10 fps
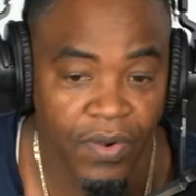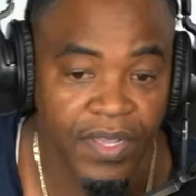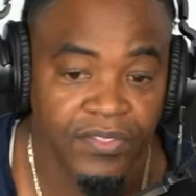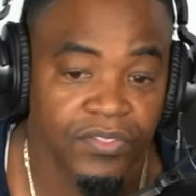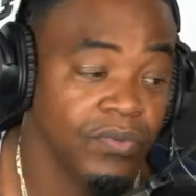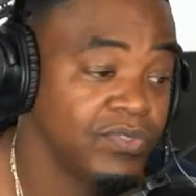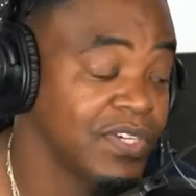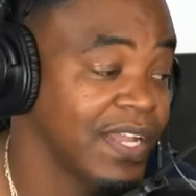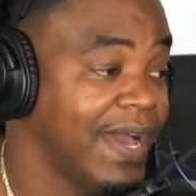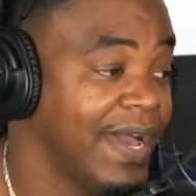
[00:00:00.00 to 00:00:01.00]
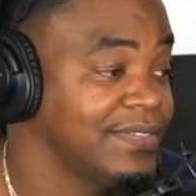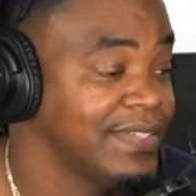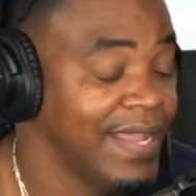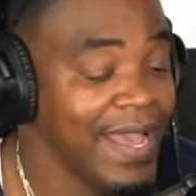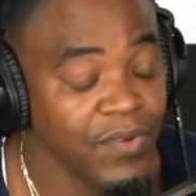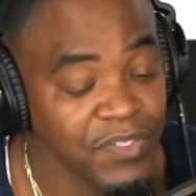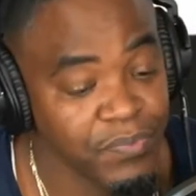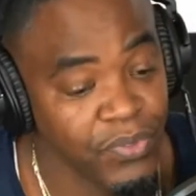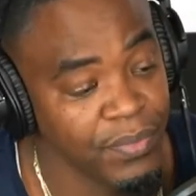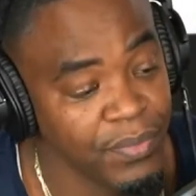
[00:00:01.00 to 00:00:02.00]
right, so July was
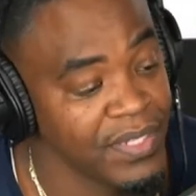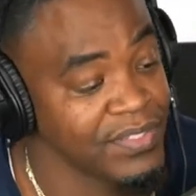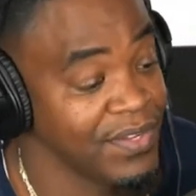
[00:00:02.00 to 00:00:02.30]
pretty much